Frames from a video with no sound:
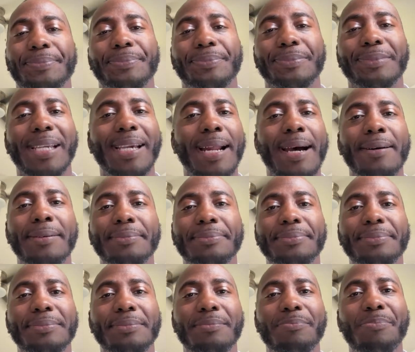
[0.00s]
you know,
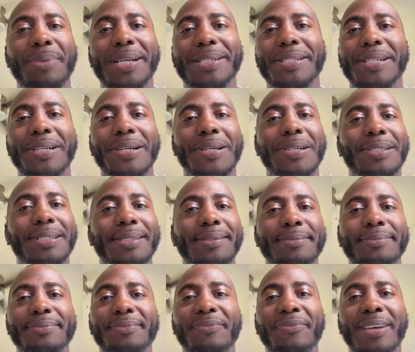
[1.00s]
pictures
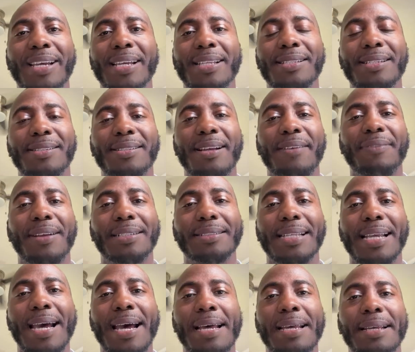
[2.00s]
and vids and stuff like
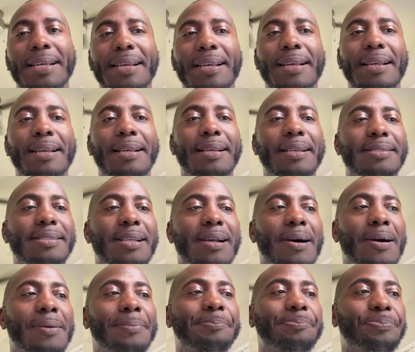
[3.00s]
that.
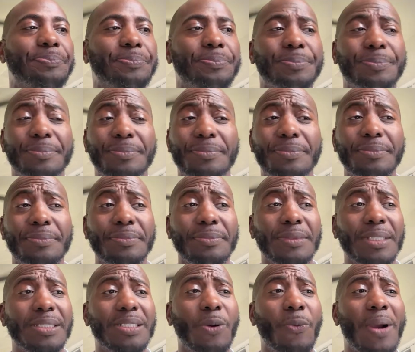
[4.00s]
So
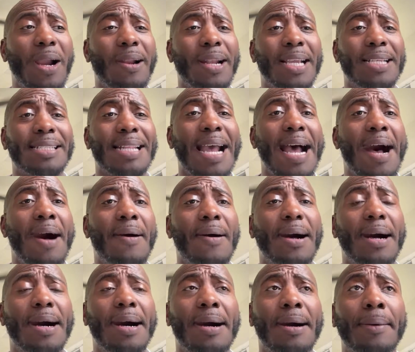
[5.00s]
to where it is
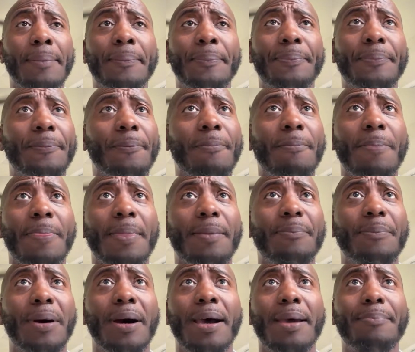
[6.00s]
now.
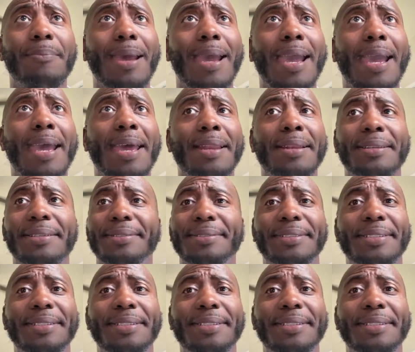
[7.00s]
But man,